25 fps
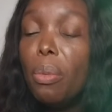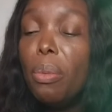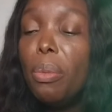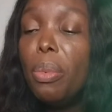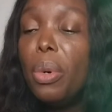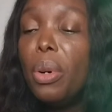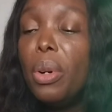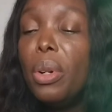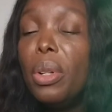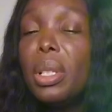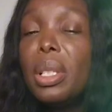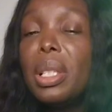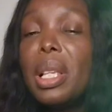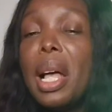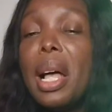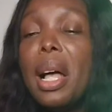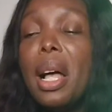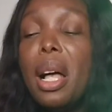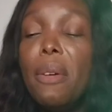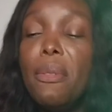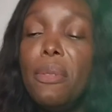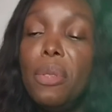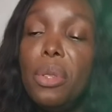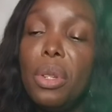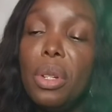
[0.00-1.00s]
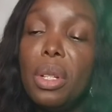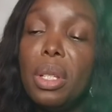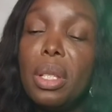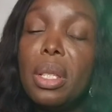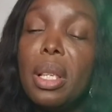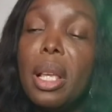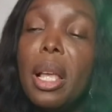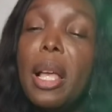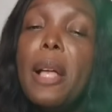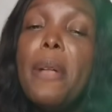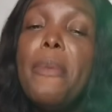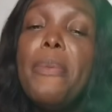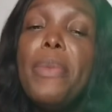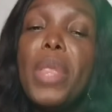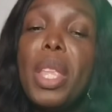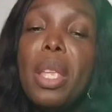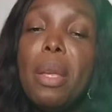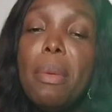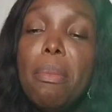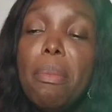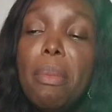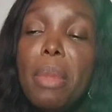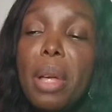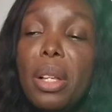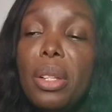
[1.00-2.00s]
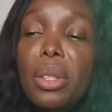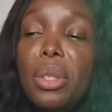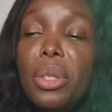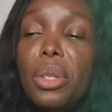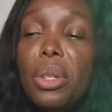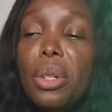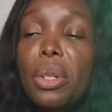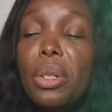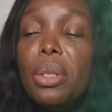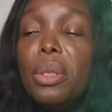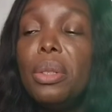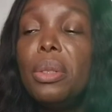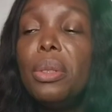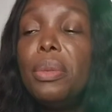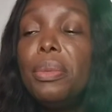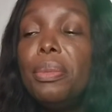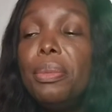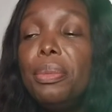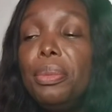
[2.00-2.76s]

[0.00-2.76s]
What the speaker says: bones I have just mentioned.